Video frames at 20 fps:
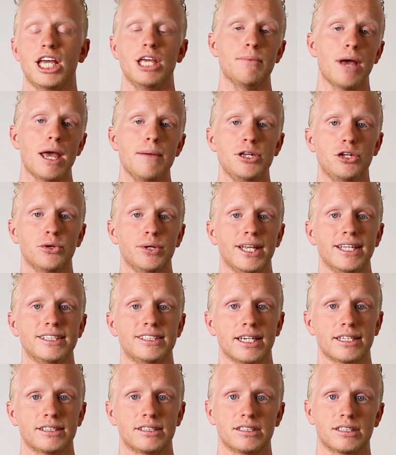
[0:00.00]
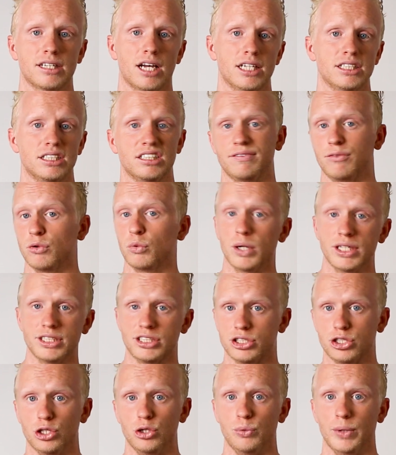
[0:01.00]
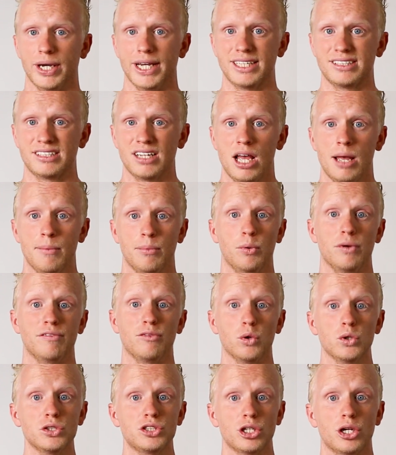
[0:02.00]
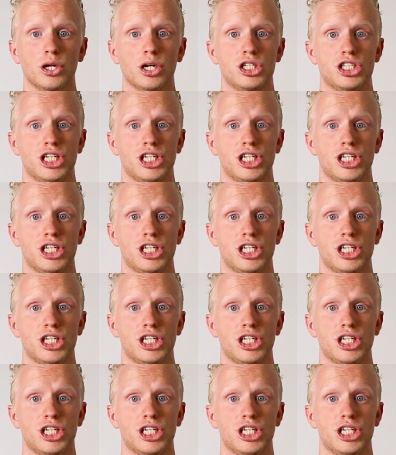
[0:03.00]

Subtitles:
you may be doing these exercises for 1 to 2 weeks, weeks, but we've also got a